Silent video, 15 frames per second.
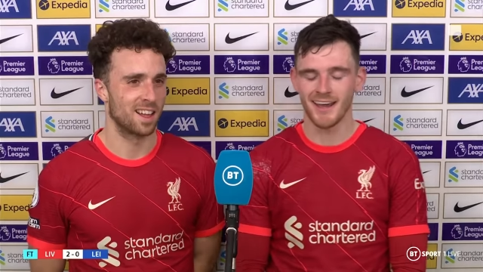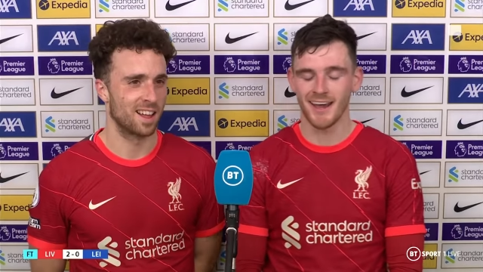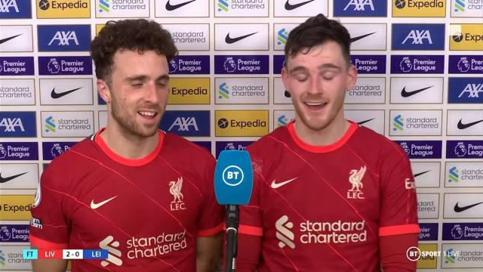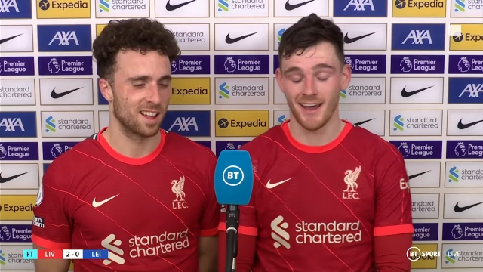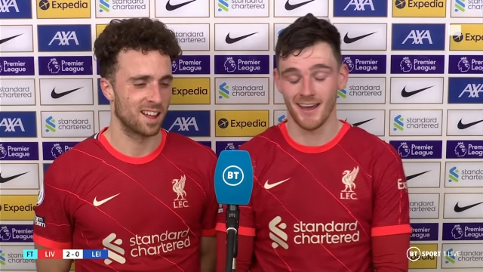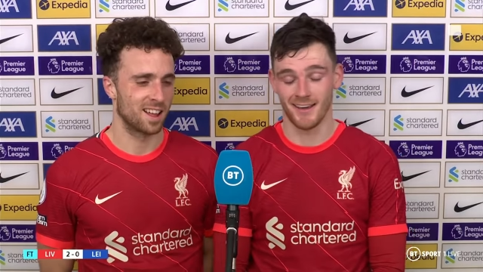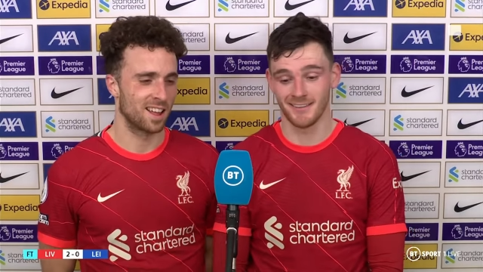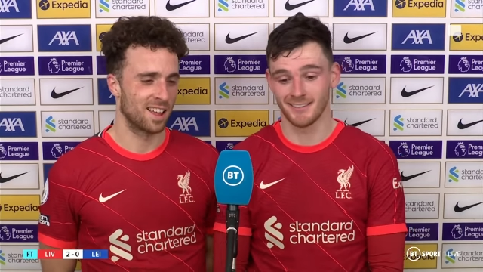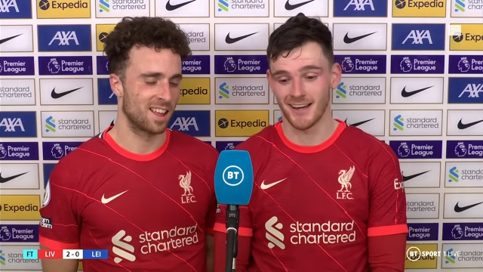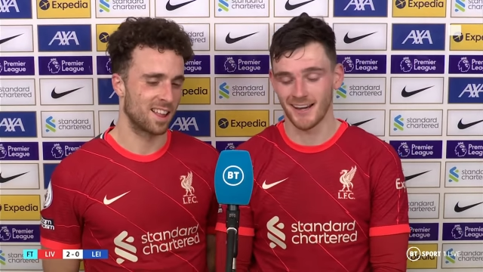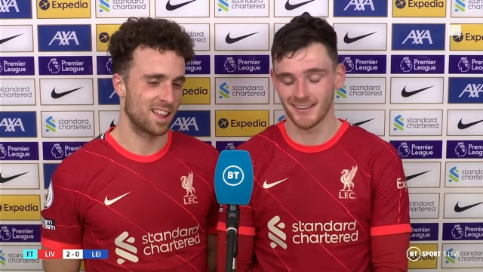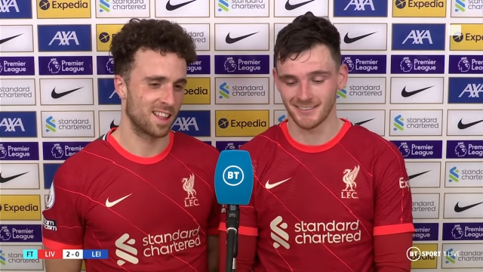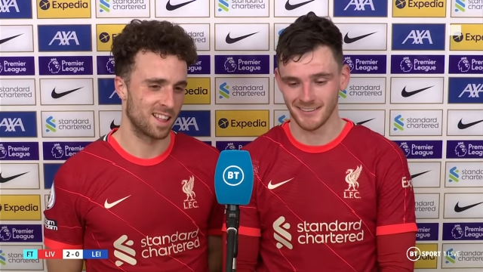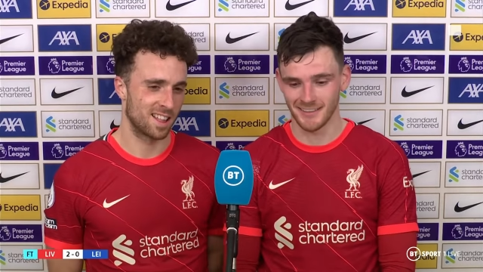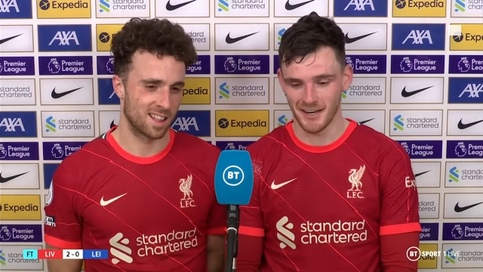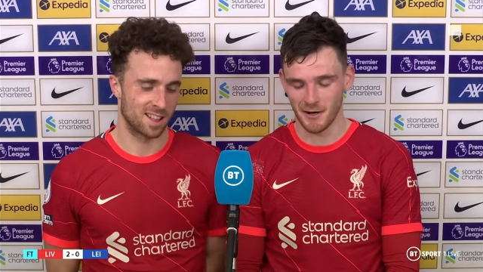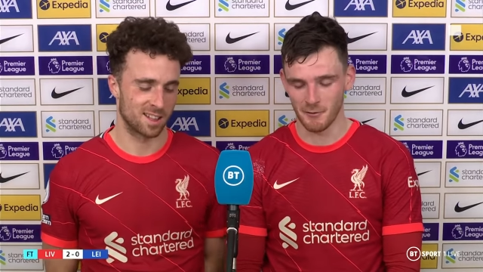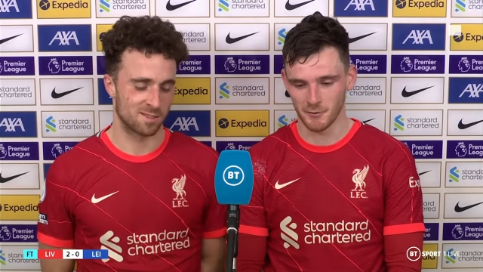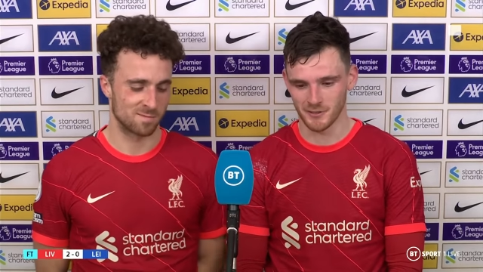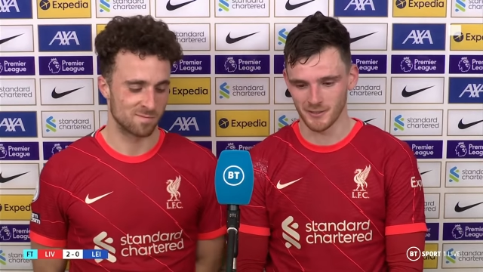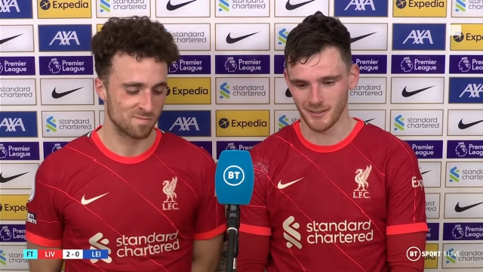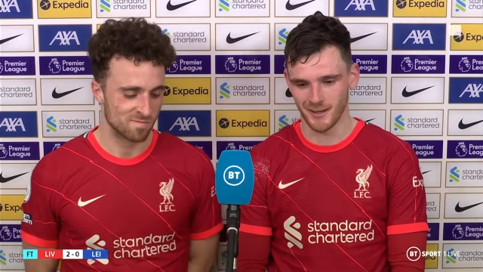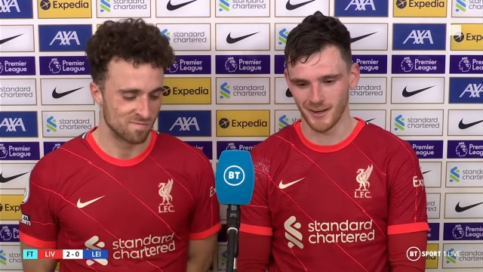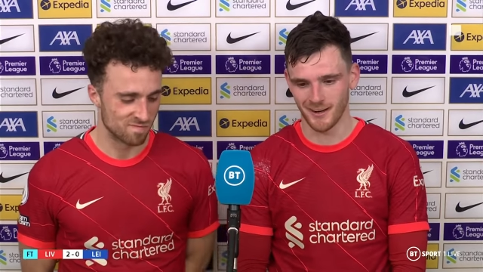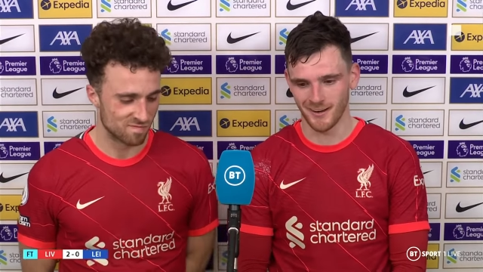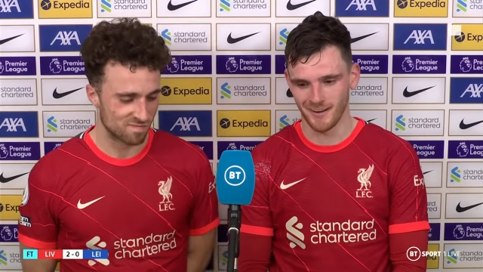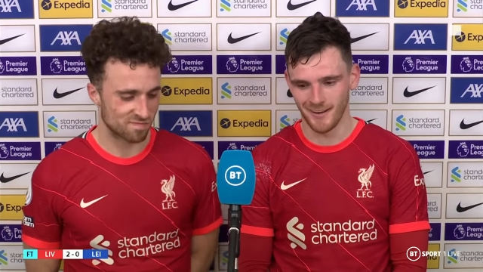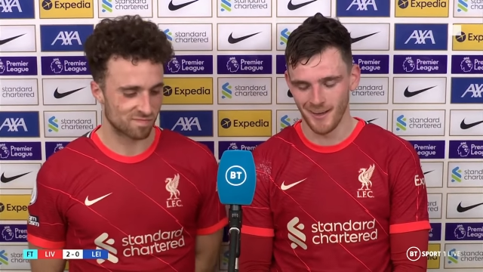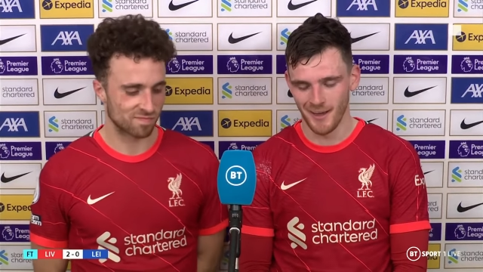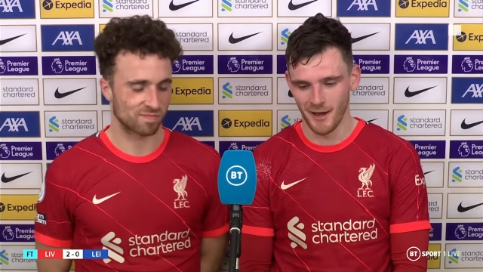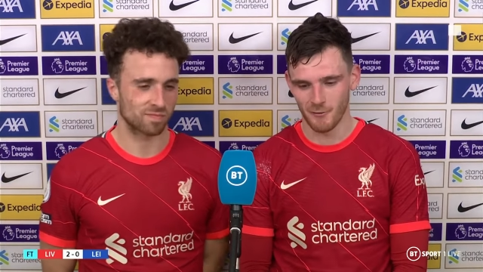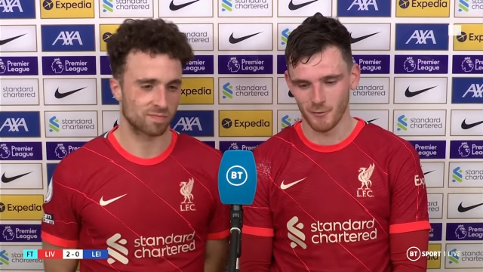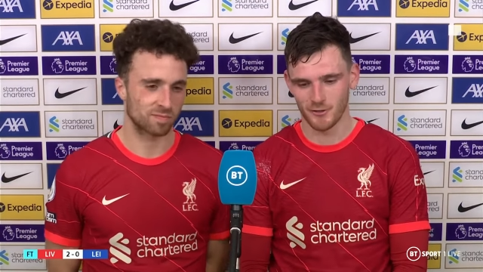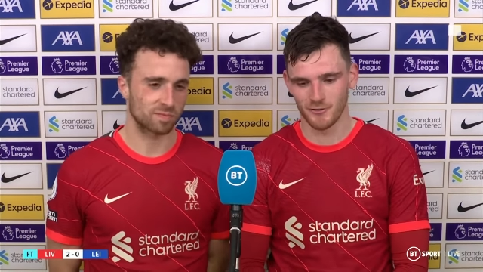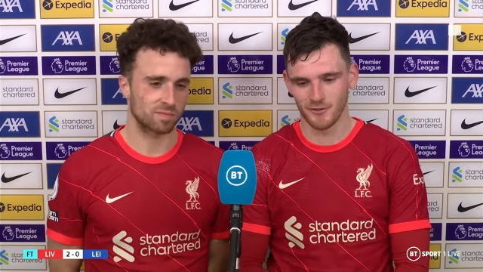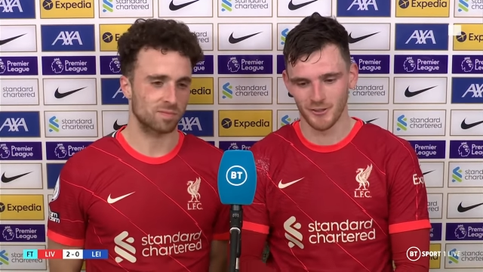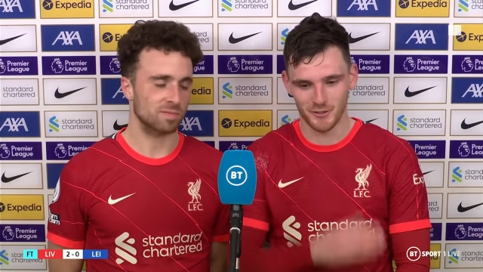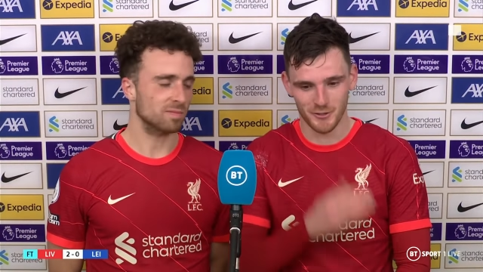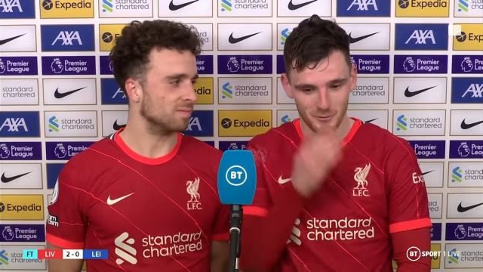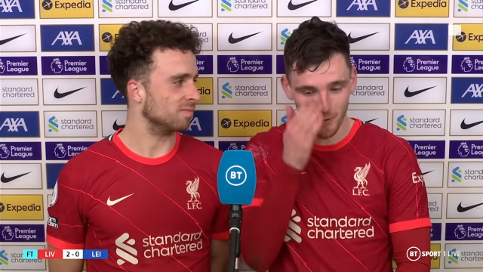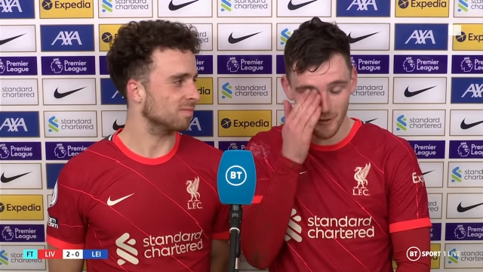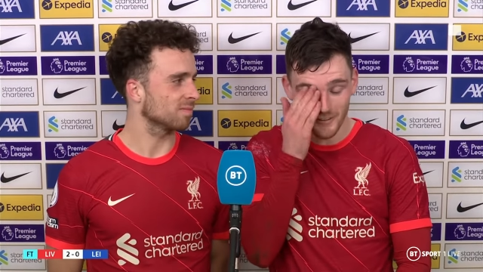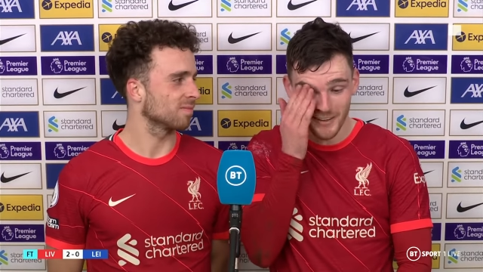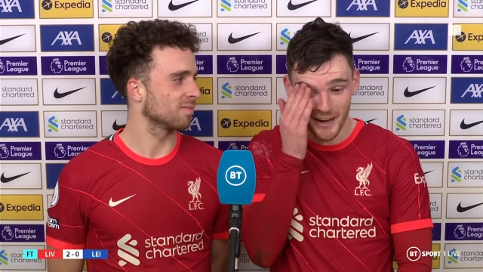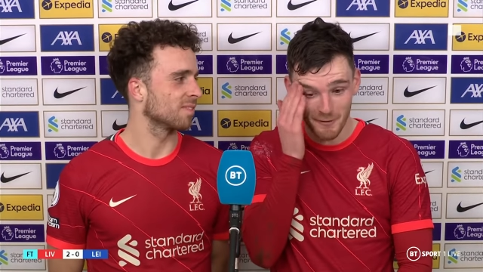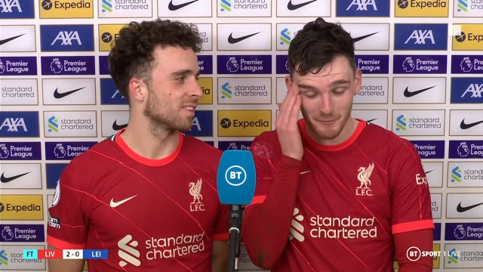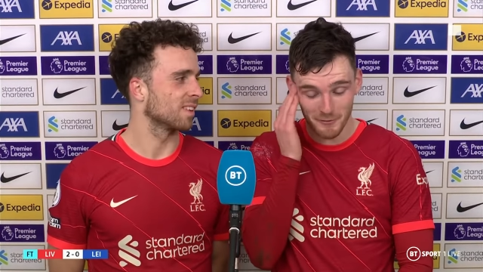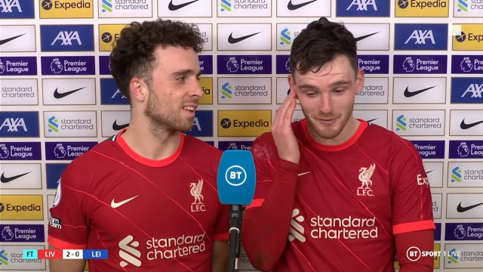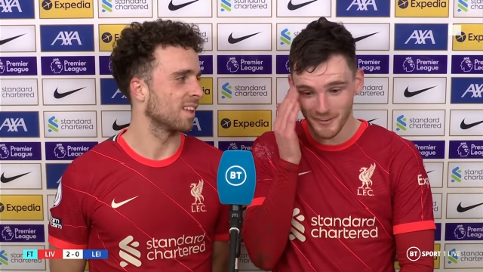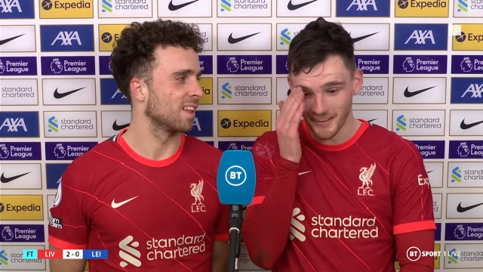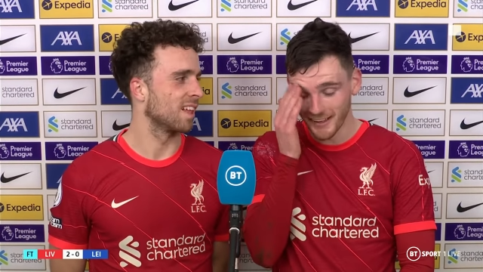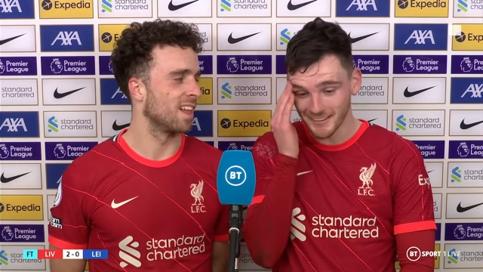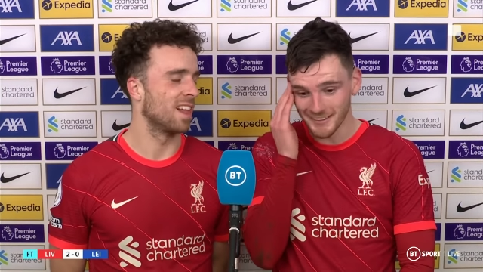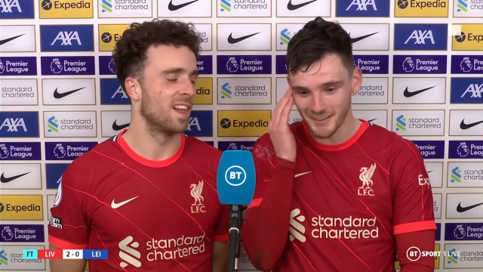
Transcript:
Speaker 1: yeah, exactly. Yeah, I wasn't uh, wasn't really sure what had happened for the